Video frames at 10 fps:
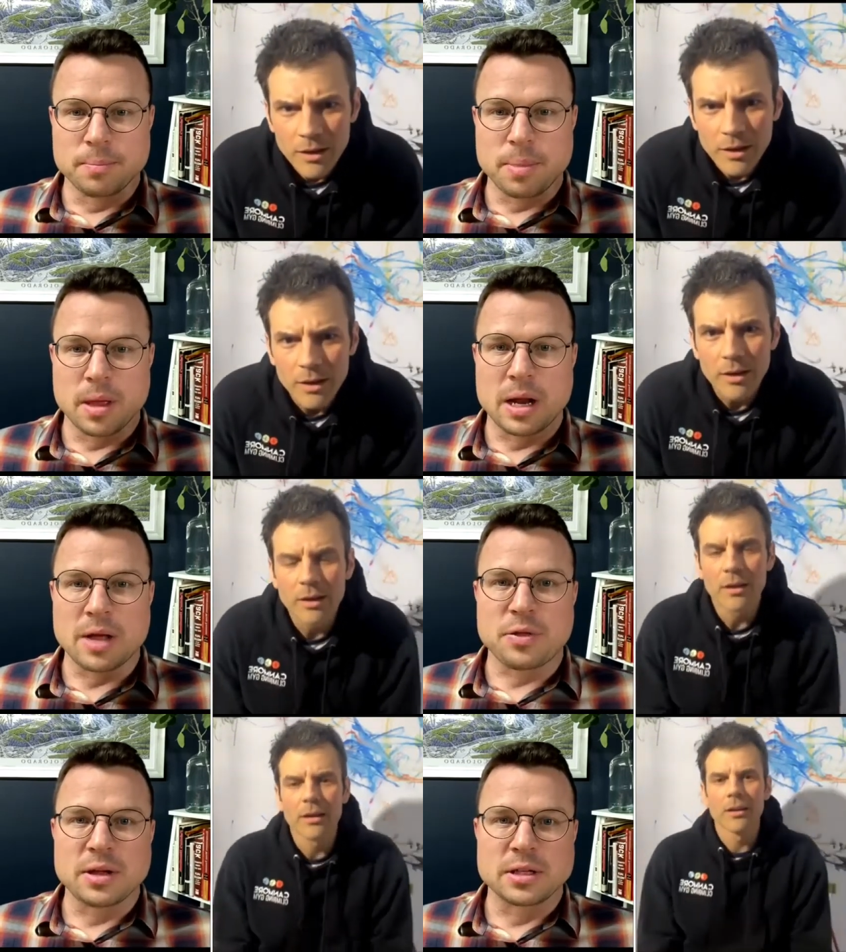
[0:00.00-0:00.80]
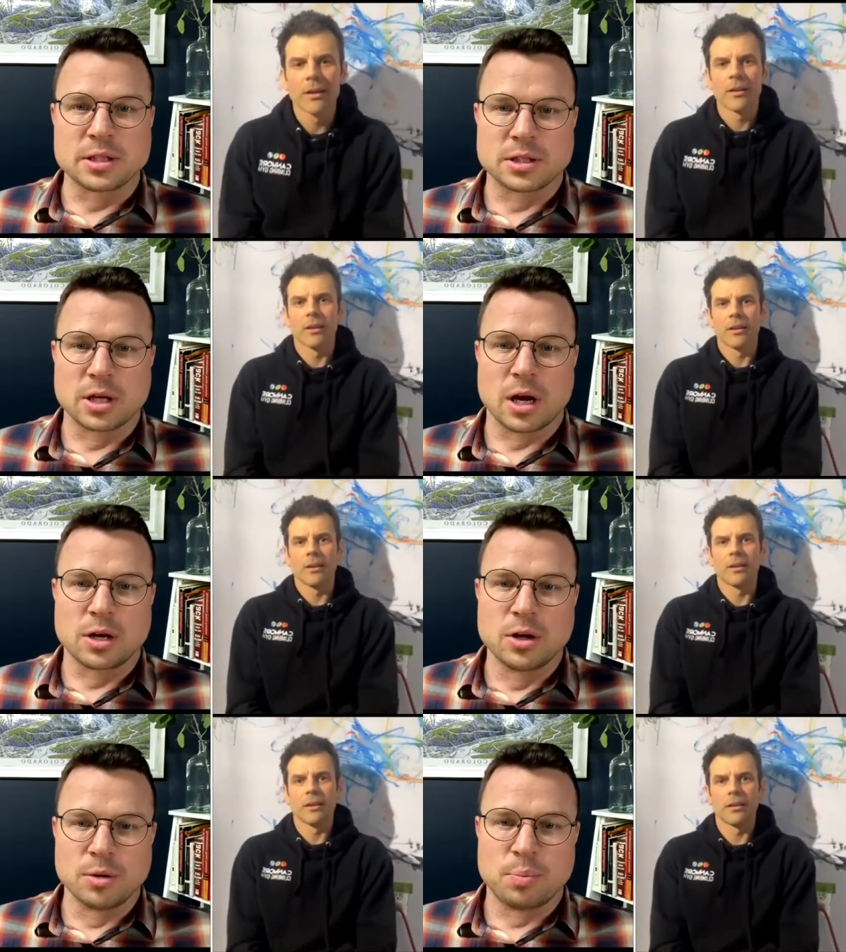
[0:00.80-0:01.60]
Speaker 1: and I think this is a
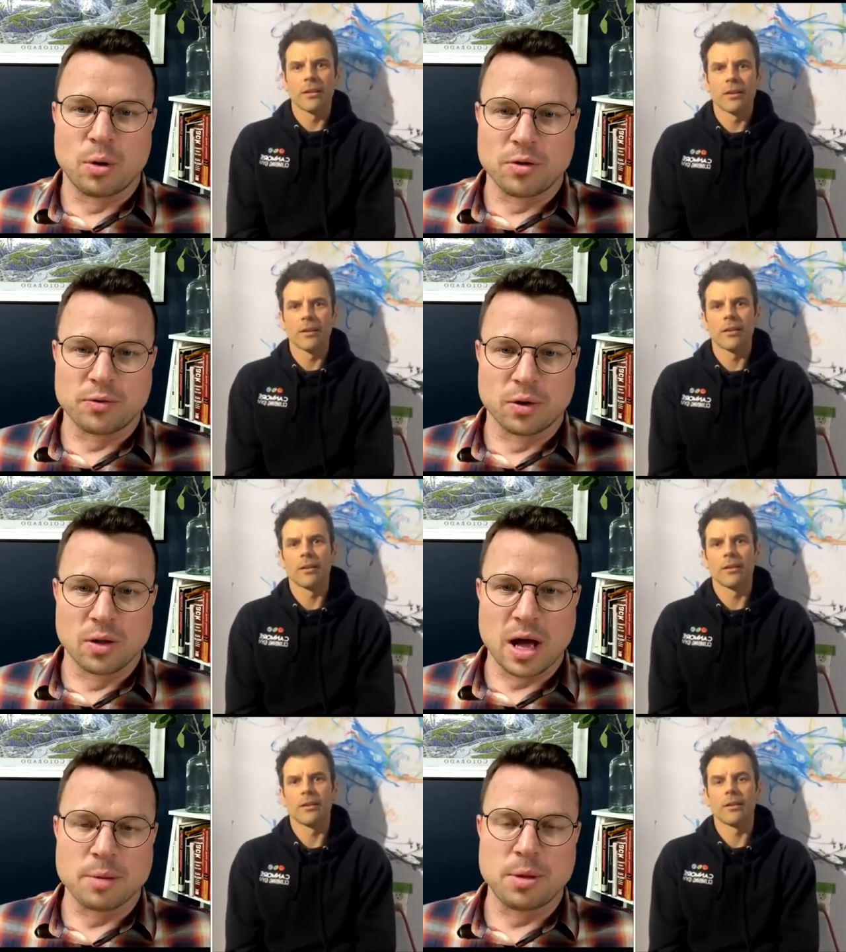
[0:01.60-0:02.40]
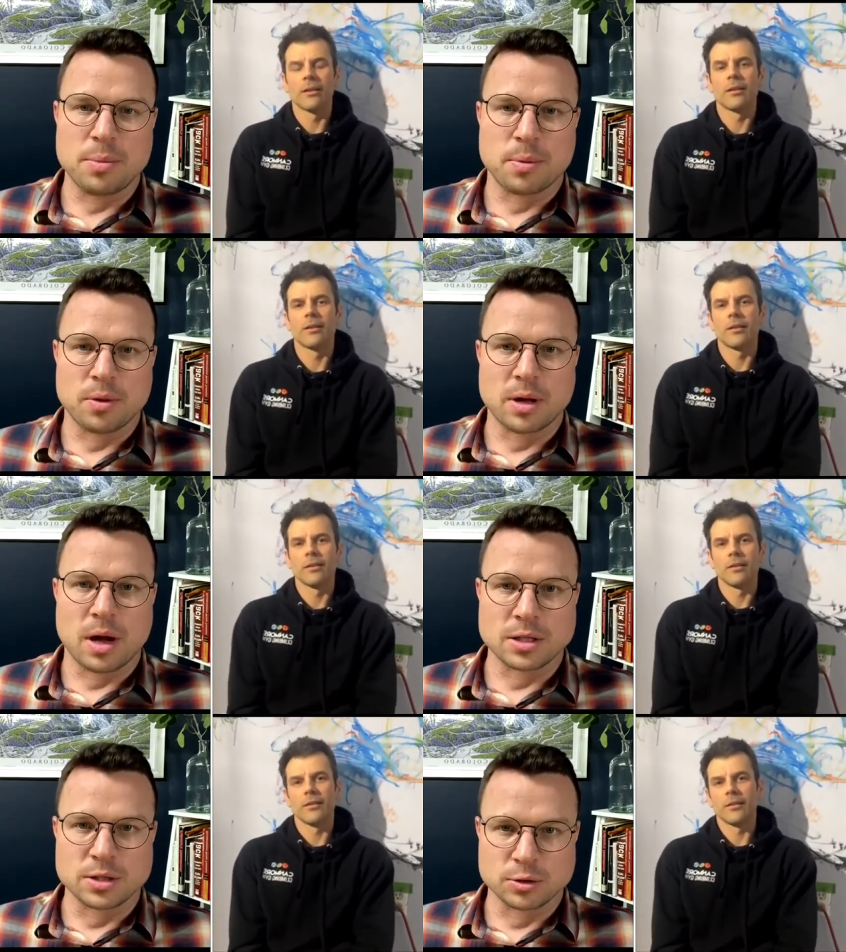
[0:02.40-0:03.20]
good point for a lot of people
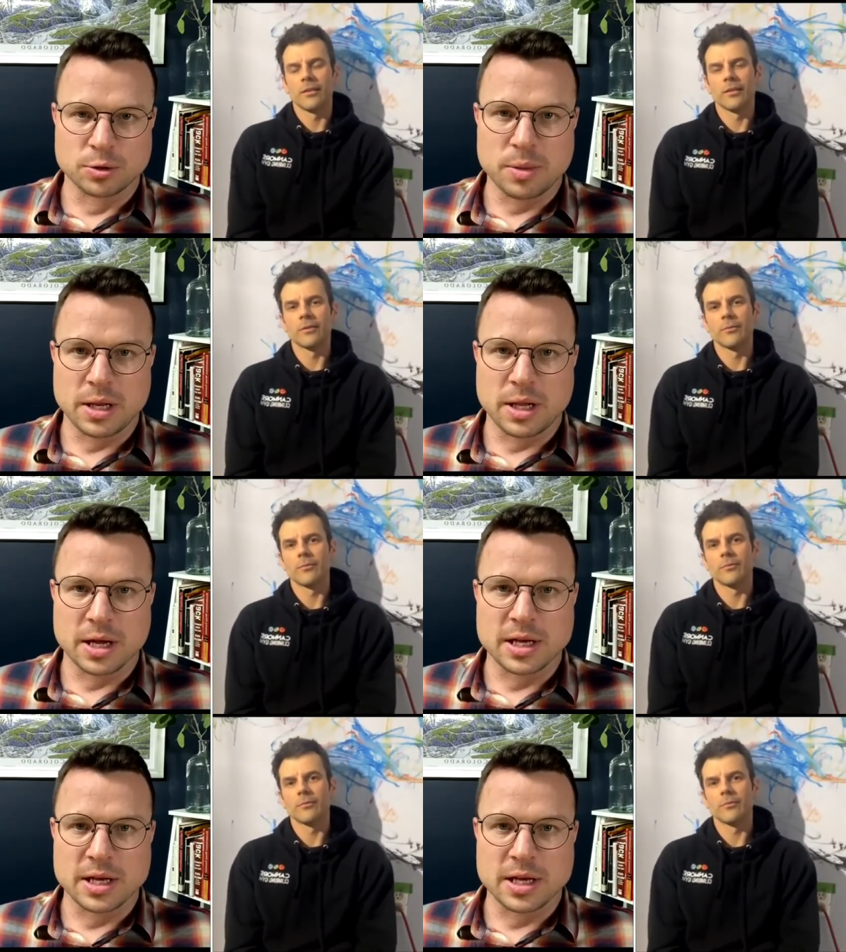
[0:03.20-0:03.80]
on social media.